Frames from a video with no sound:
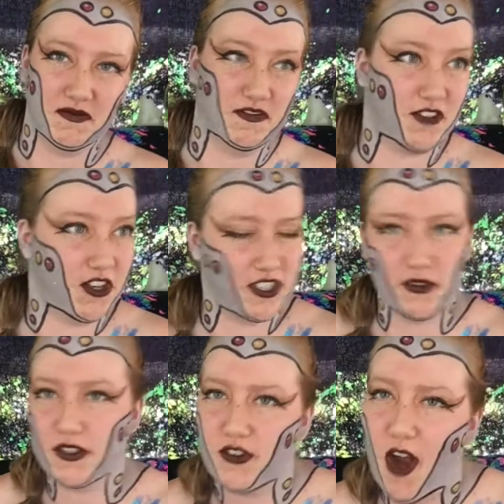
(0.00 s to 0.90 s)
first it
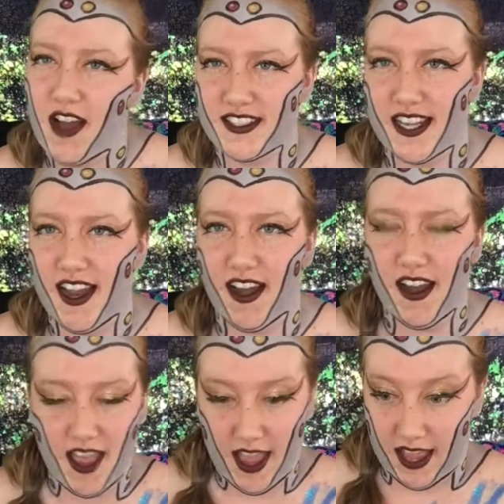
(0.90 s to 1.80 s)
was Crosshair,
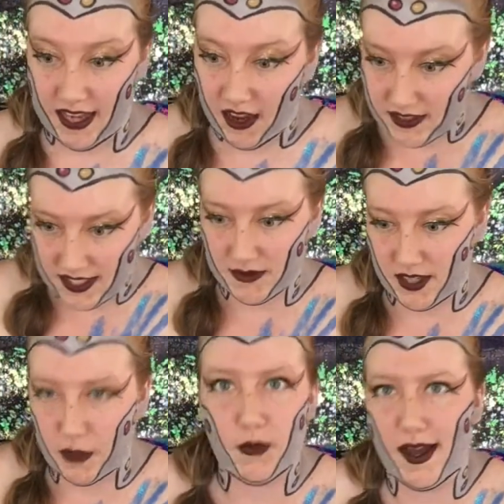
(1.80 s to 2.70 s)
and now it seems
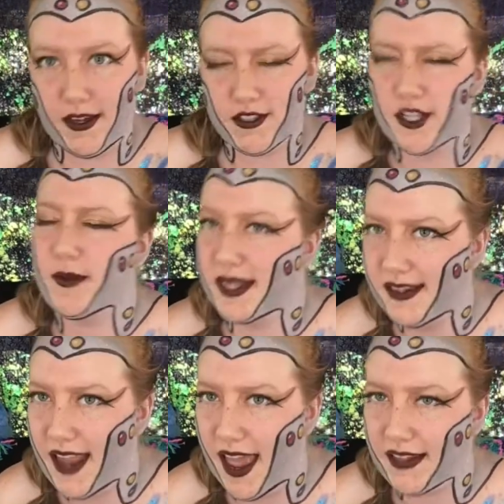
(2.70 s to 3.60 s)
like Wrecker's gonna be
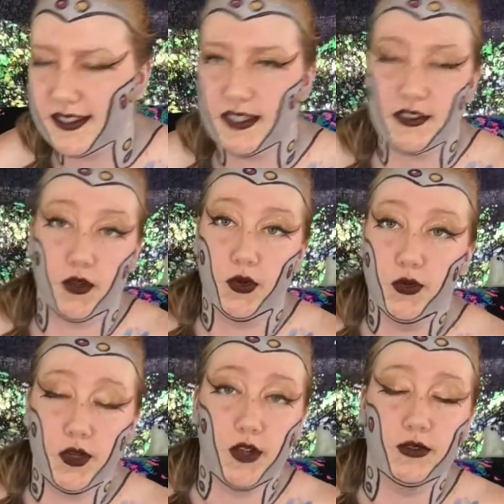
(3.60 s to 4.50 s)
next, and so who
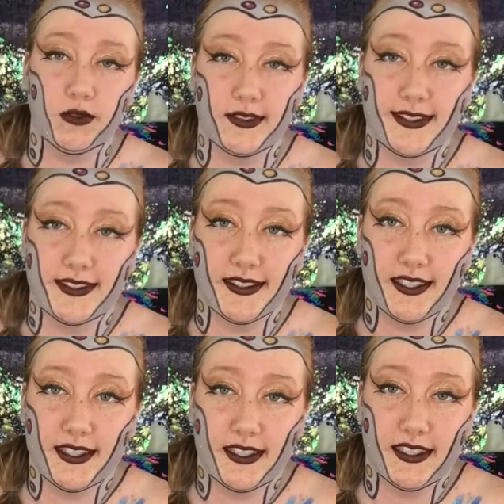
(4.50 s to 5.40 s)
knows
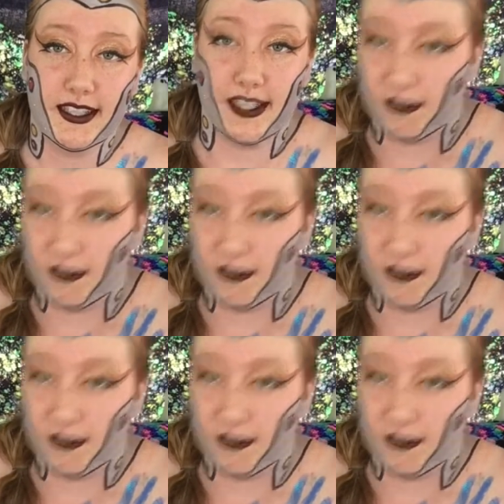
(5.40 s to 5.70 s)
if